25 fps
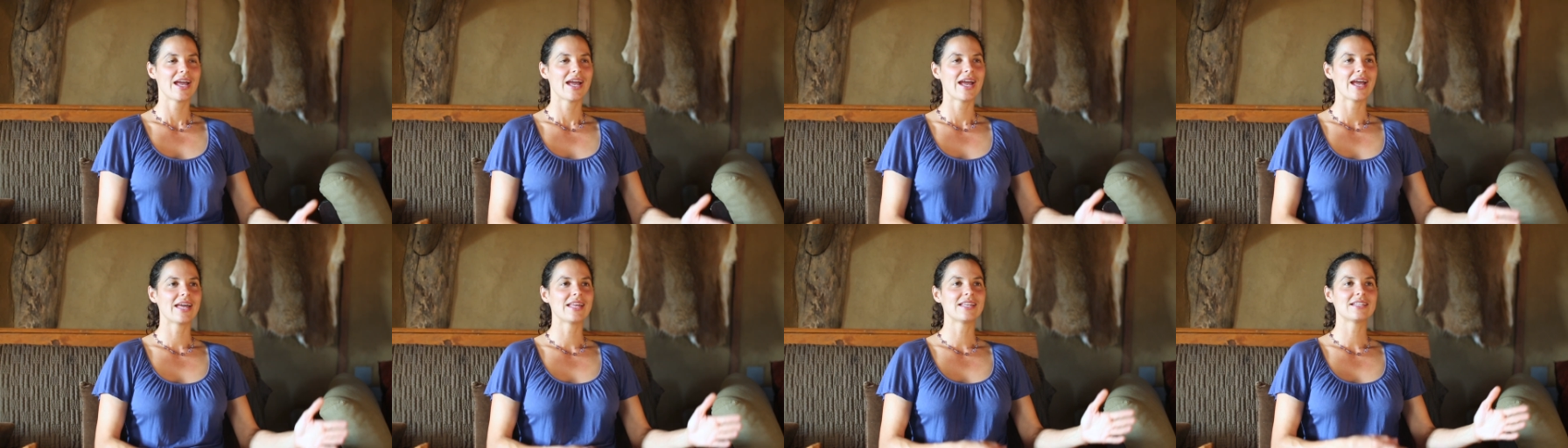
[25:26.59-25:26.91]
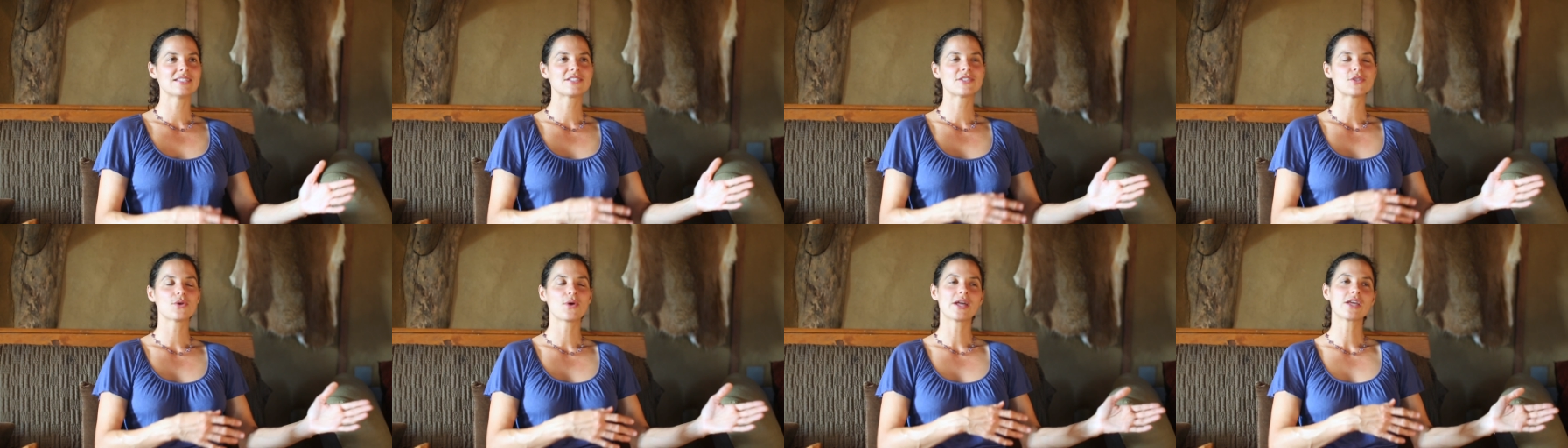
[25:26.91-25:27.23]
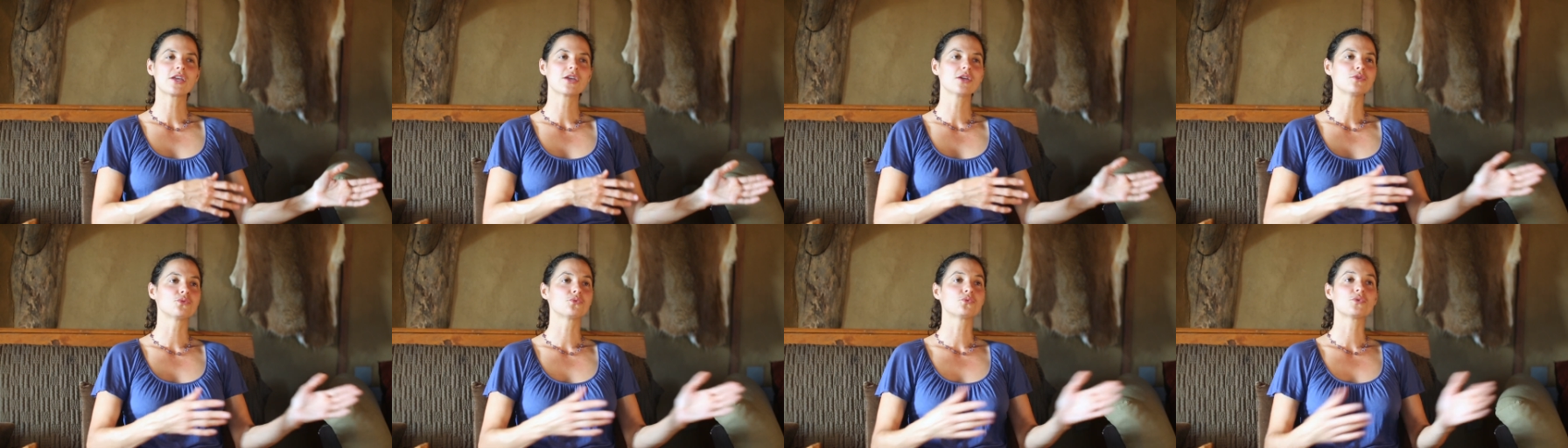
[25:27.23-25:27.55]
and so I
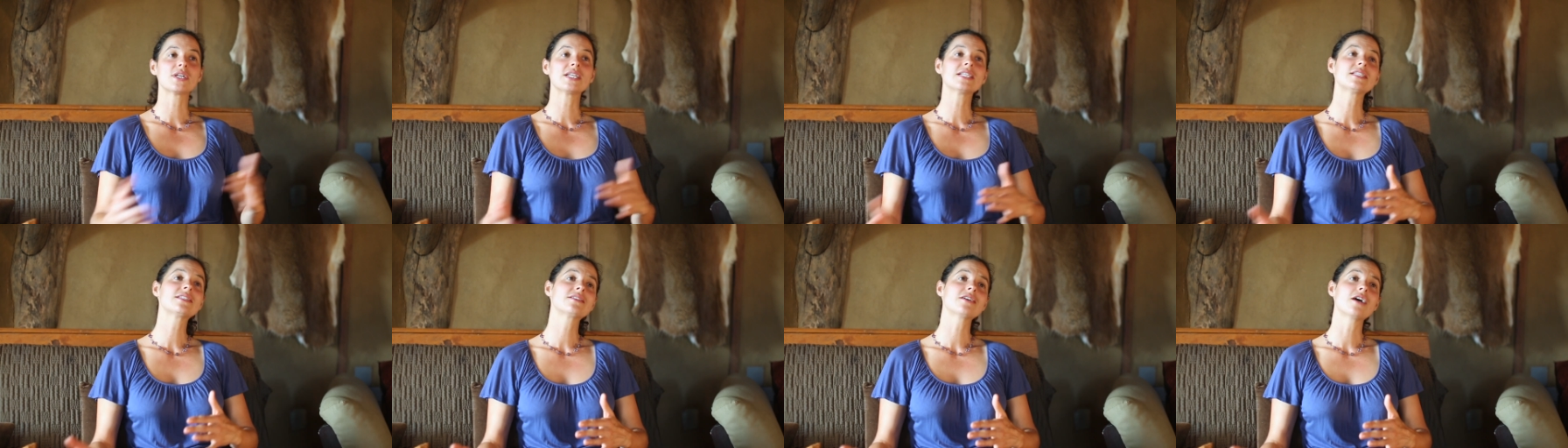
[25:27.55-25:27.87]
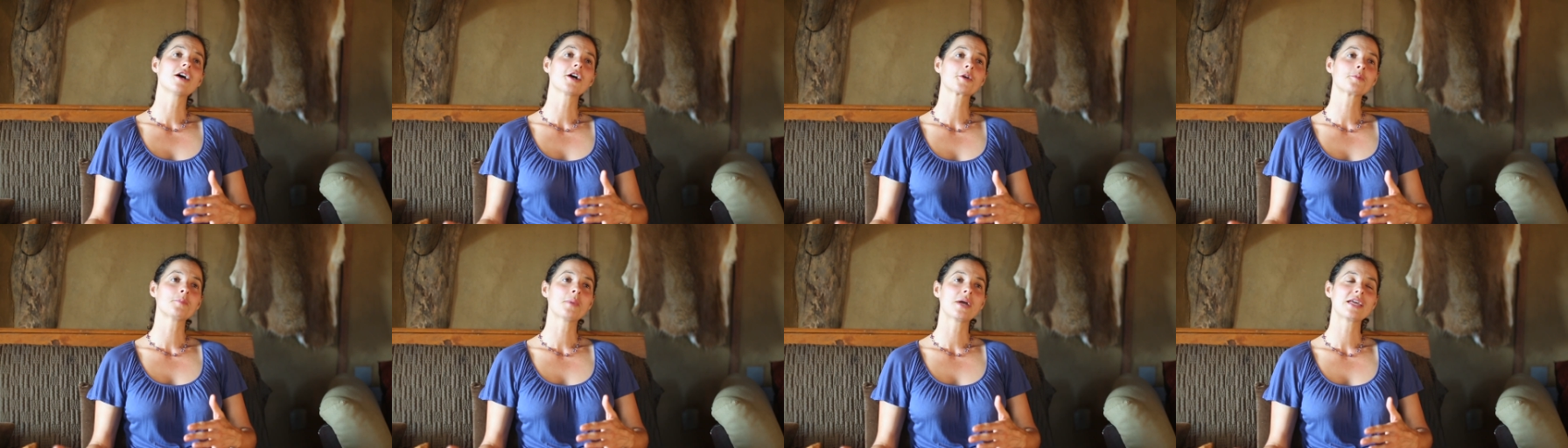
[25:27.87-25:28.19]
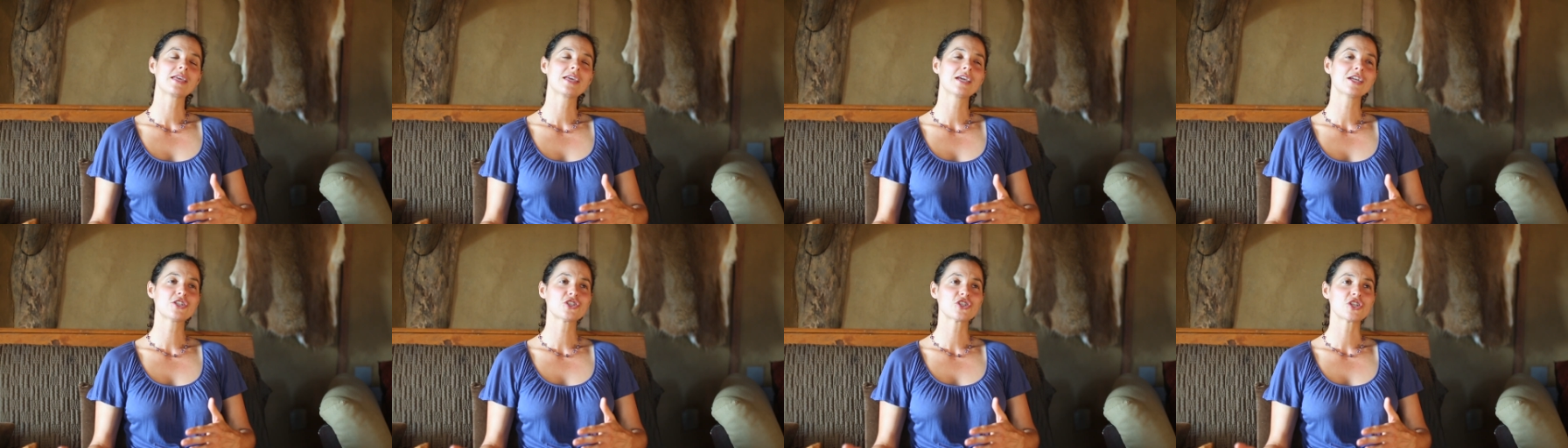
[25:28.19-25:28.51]
can restock my
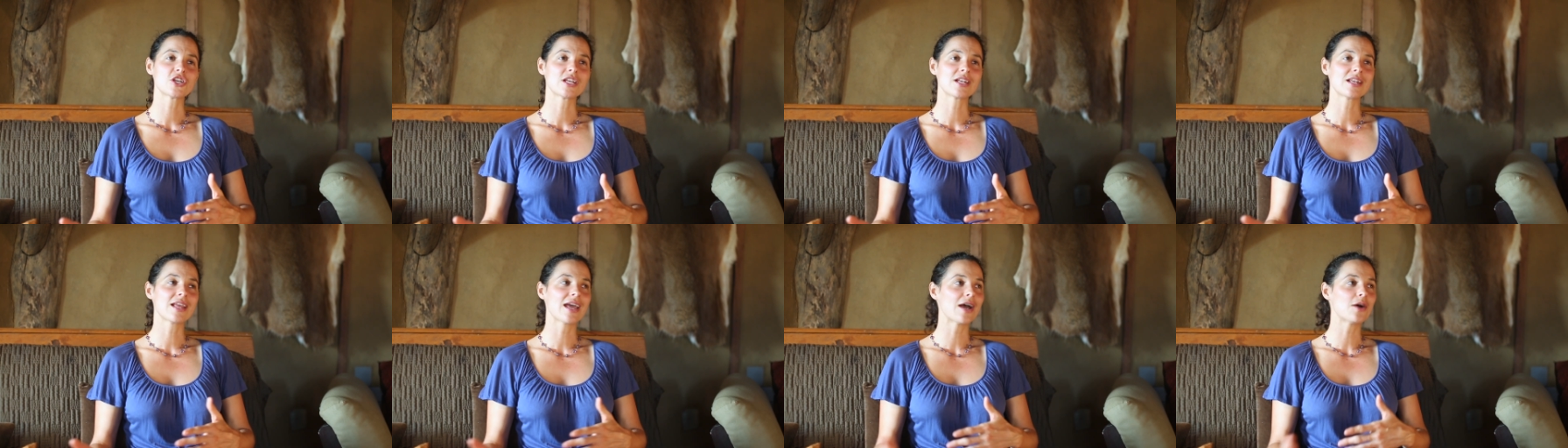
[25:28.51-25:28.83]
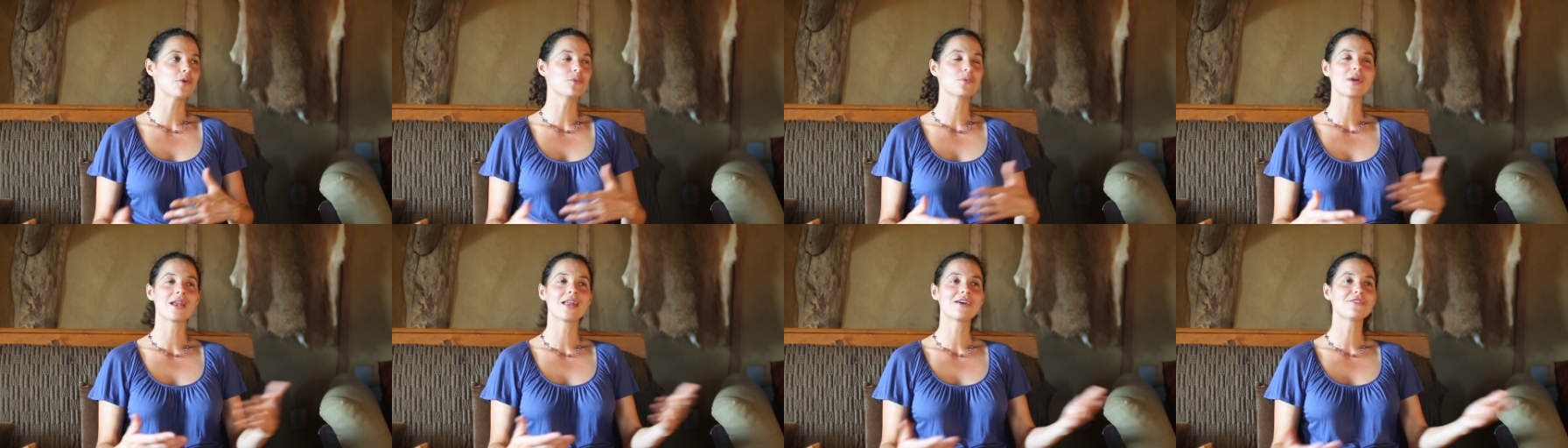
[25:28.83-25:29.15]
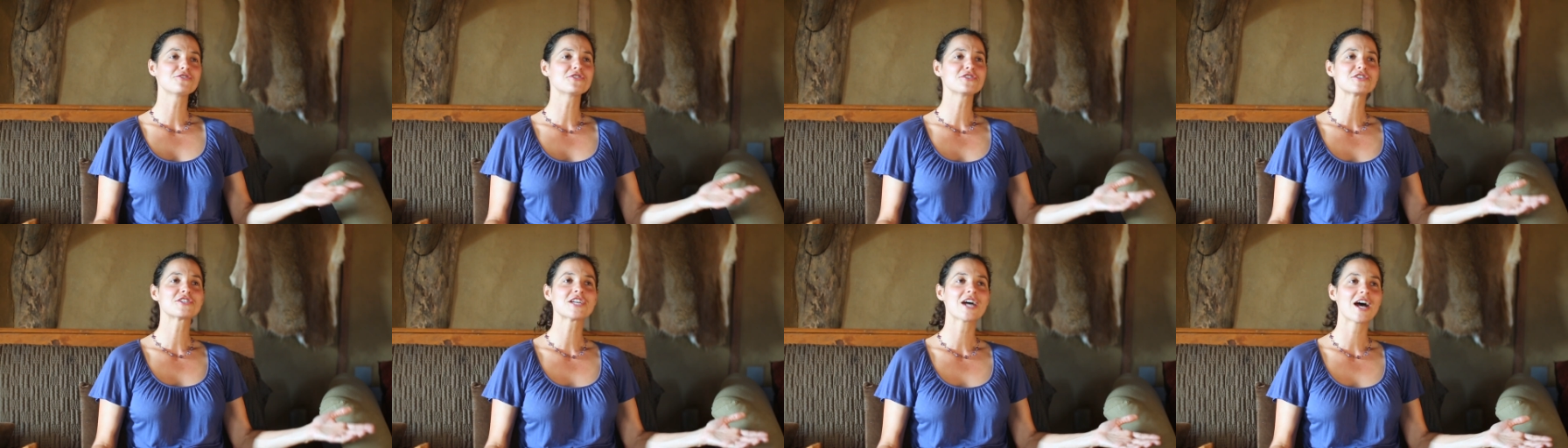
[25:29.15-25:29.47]
kitchen at
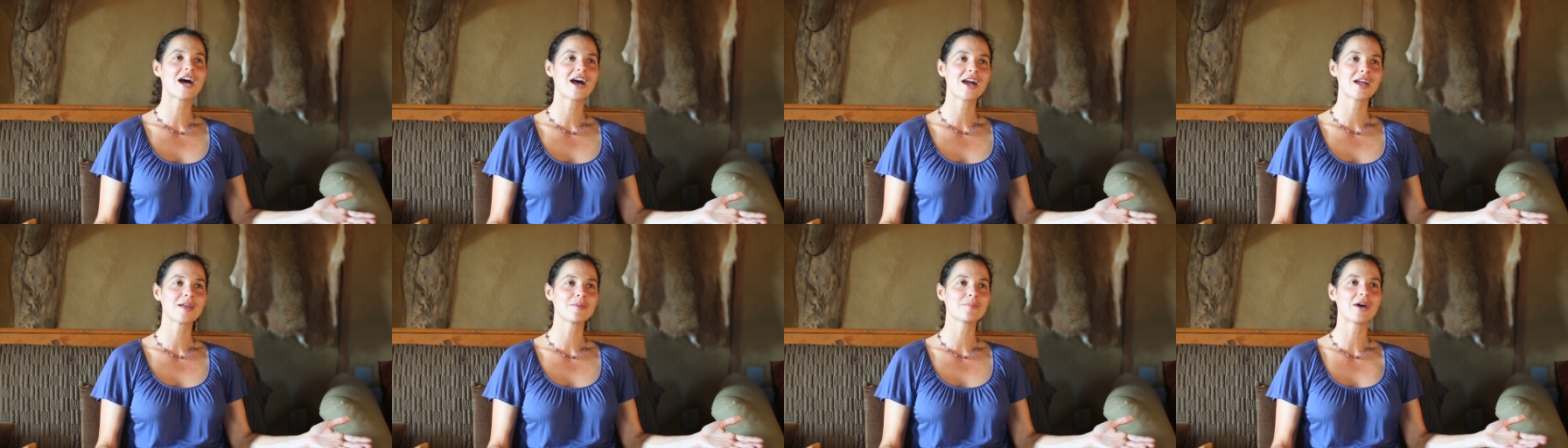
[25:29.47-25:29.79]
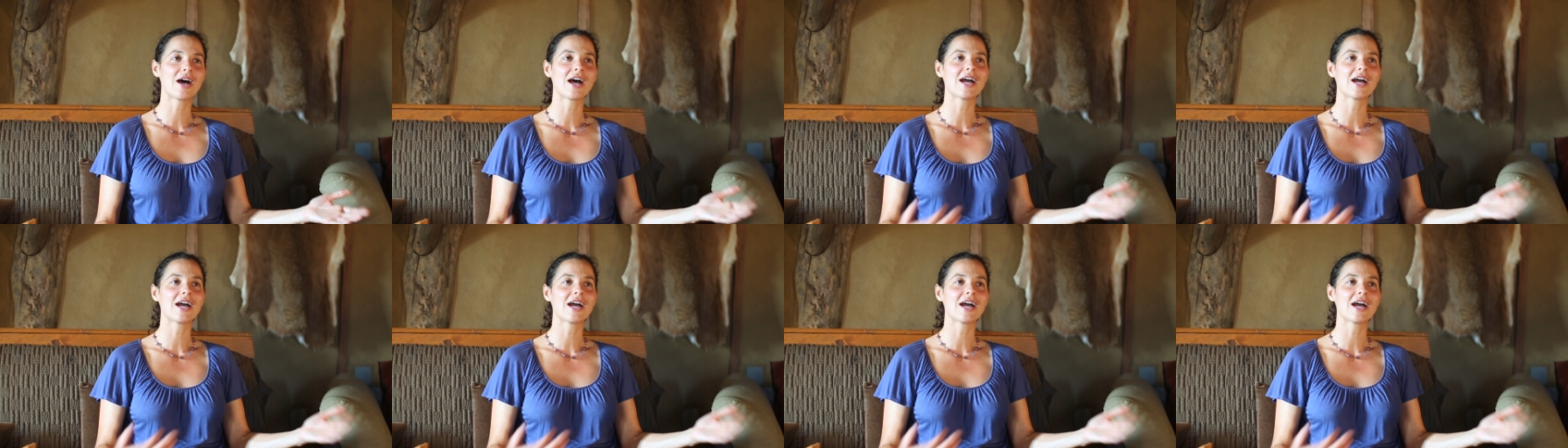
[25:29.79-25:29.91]
whatever time